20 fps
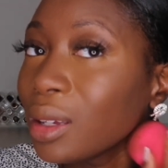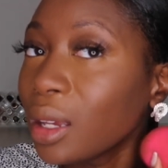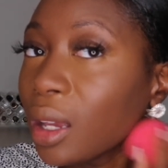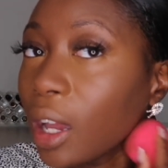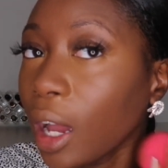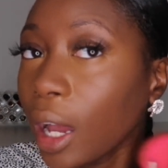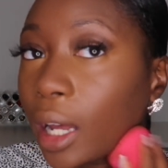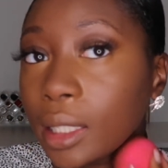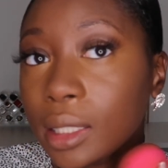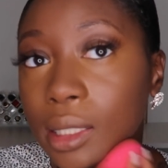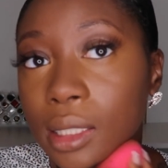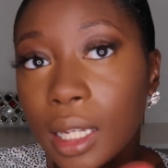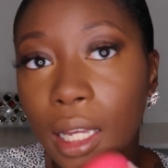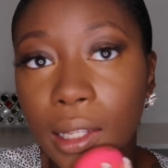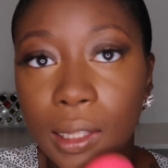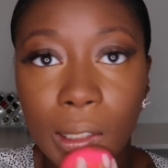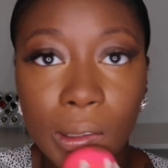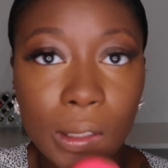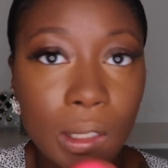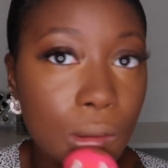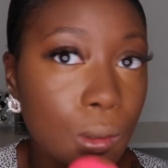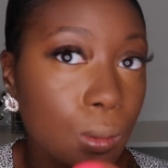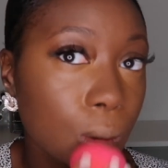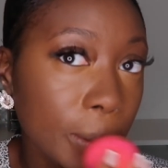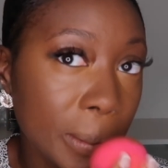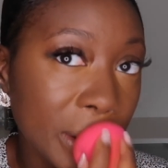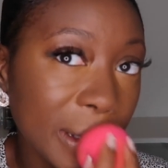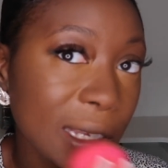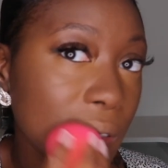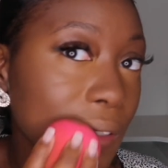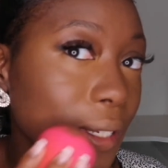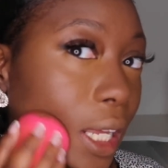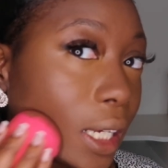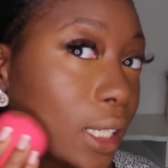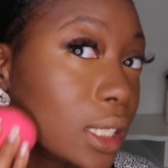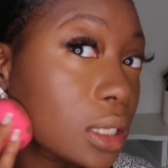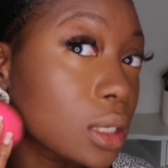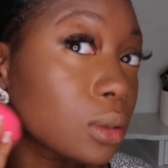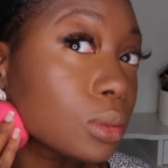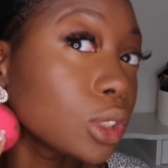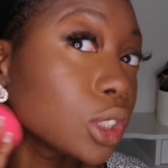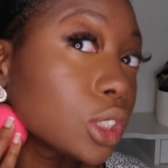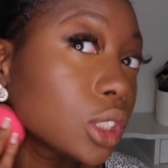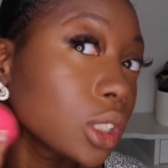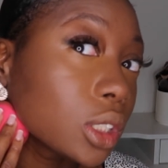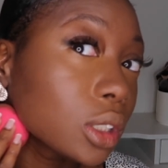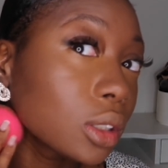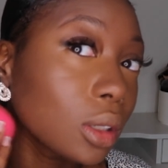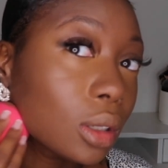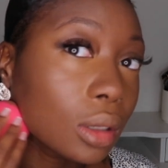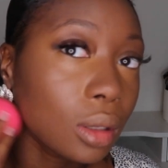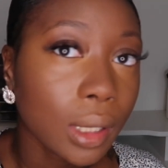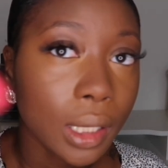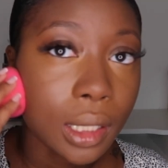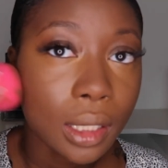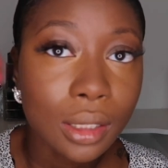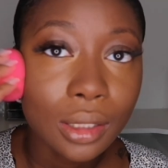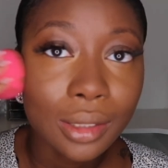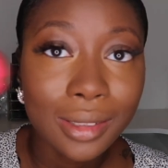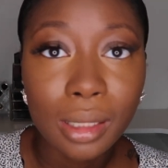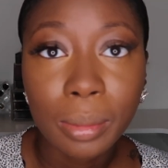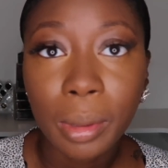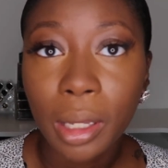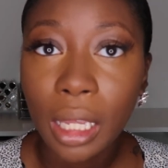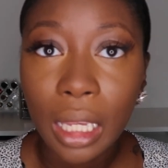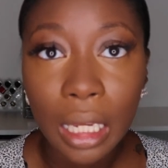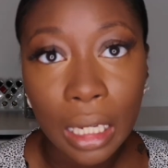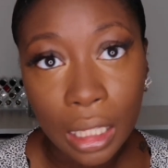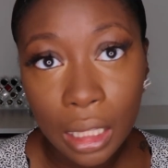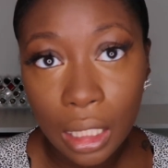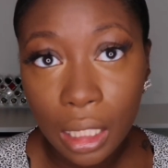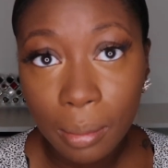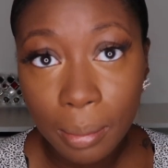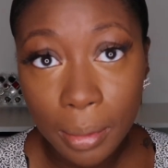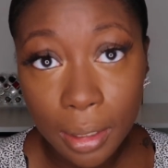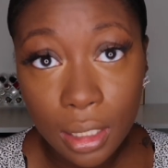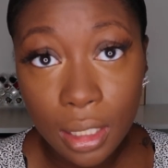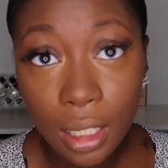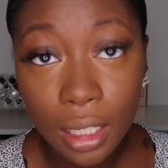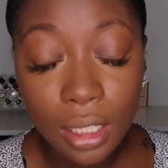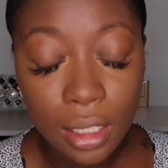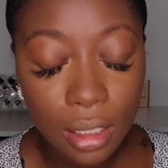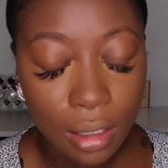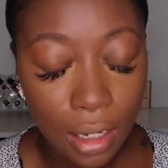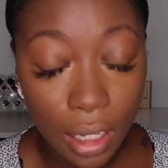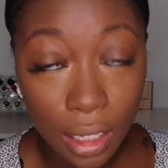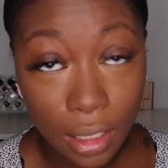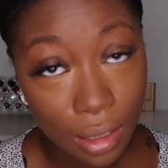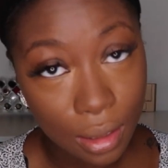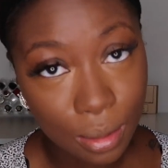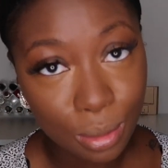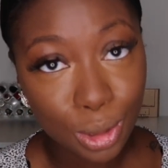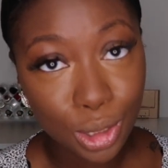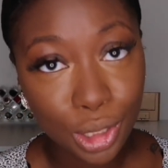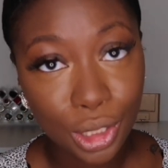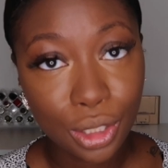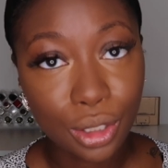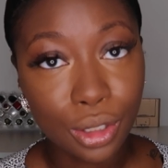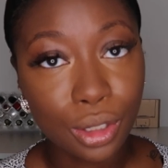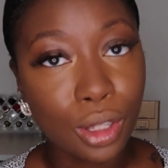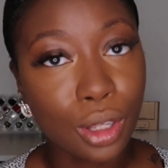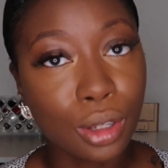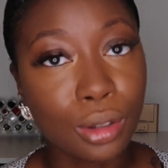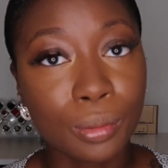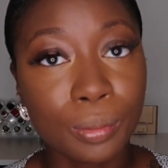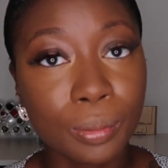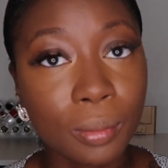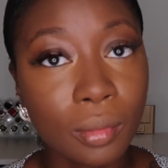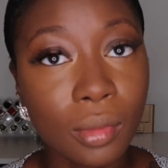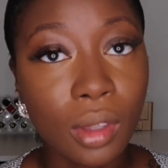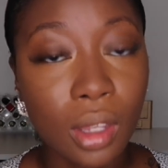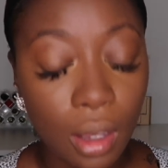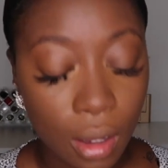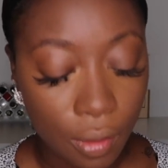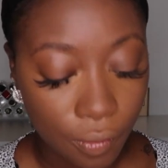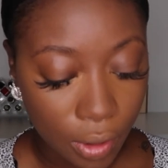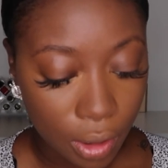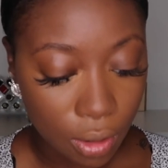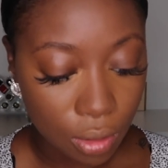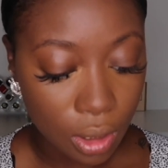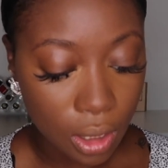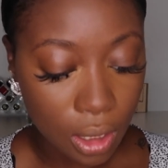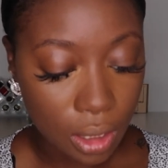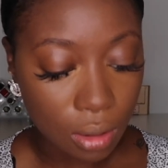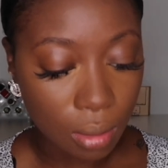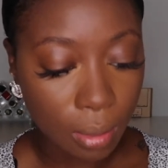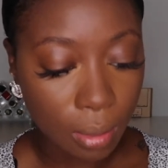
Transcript: And honestly, I think this will mix nicely with Sheer Glow. I think just about anything mixed nicely with Sheer Glow, if I do say so